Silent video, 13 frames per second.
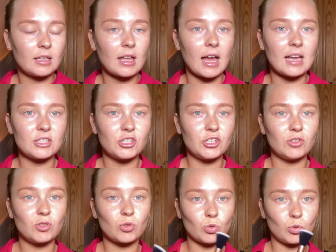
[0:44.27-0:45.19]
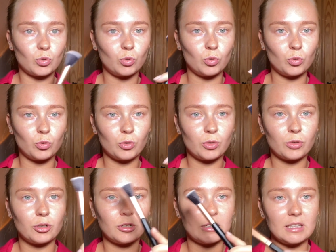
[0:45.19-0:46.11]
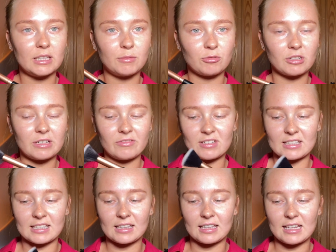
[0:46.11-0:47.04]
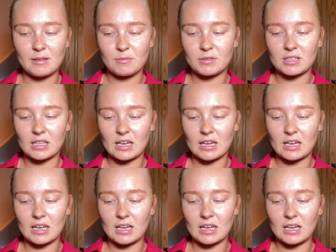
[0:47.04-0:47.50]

as you saw in the previous clips,